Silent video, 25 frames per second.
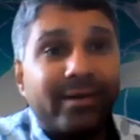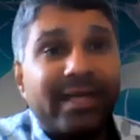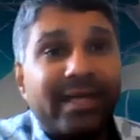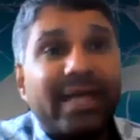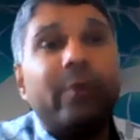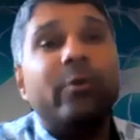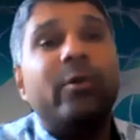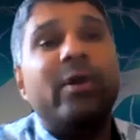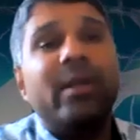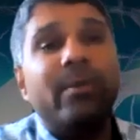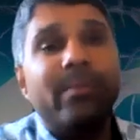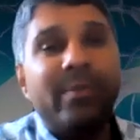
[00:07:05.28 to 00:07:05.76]
they
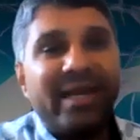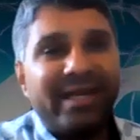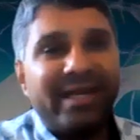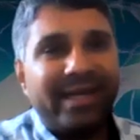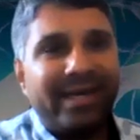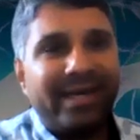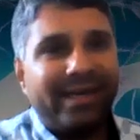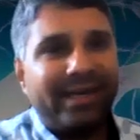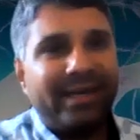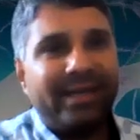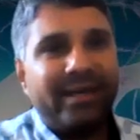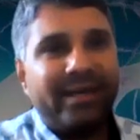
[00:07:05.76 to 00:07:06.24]
would
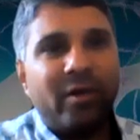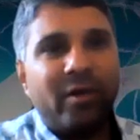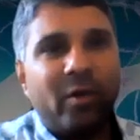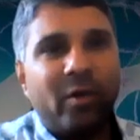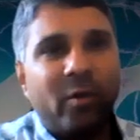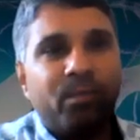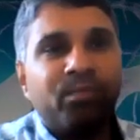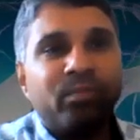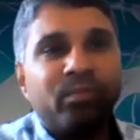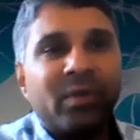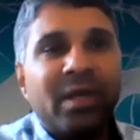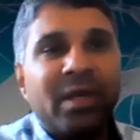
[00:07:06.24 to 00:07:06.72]
immediately
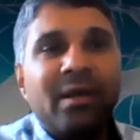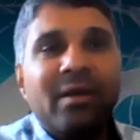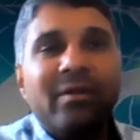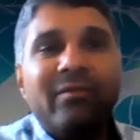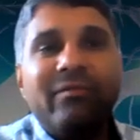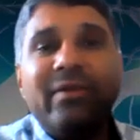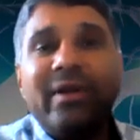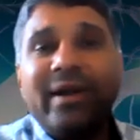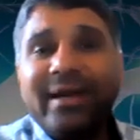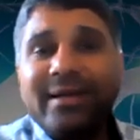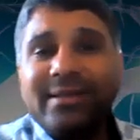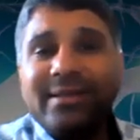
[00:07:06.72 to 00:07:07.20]
go.
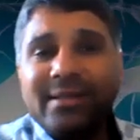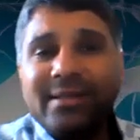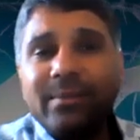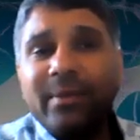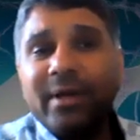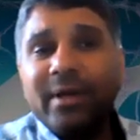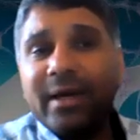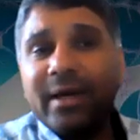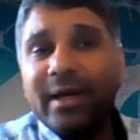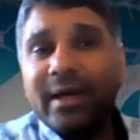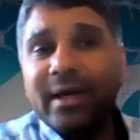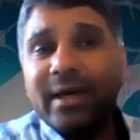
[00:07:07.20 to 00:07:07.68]
Very
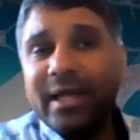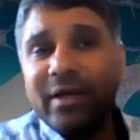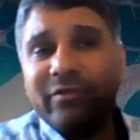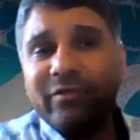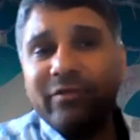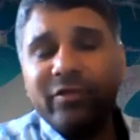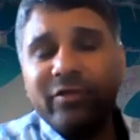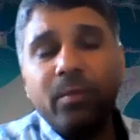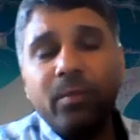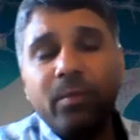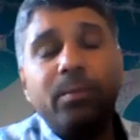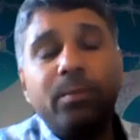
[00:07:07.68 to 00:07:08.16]
similarly,
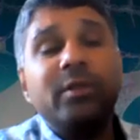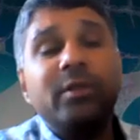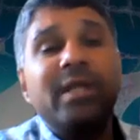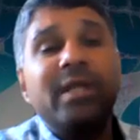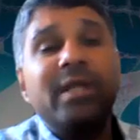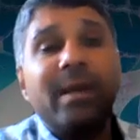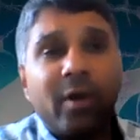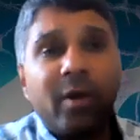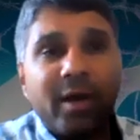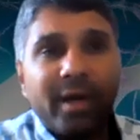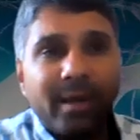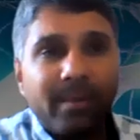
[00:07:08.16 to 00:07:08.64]
if you put
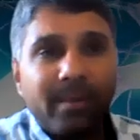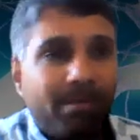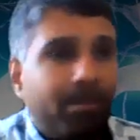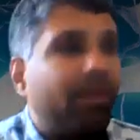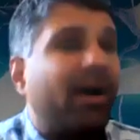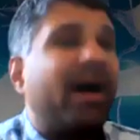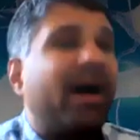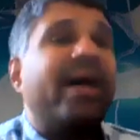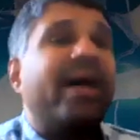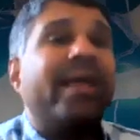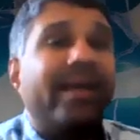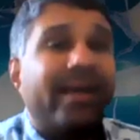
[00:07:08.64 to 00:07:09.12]
them on a
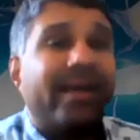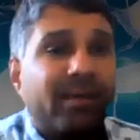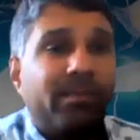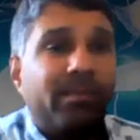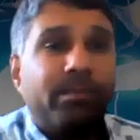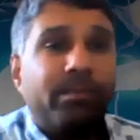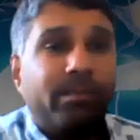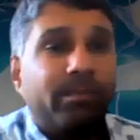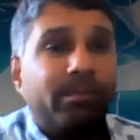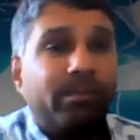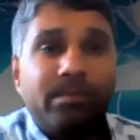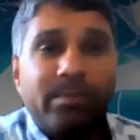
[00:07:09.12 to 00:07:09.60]
bike
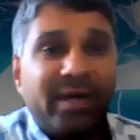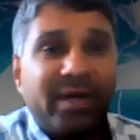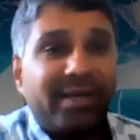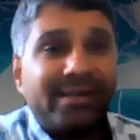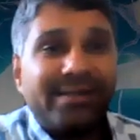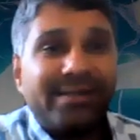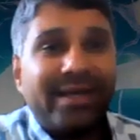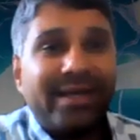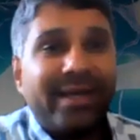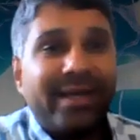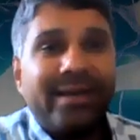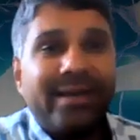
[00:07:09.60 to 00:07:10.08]
per
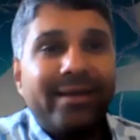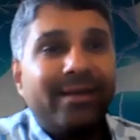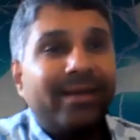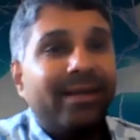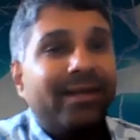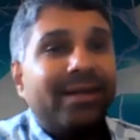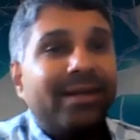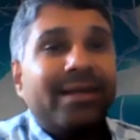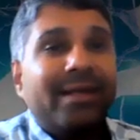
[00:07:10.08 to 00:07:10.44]
se,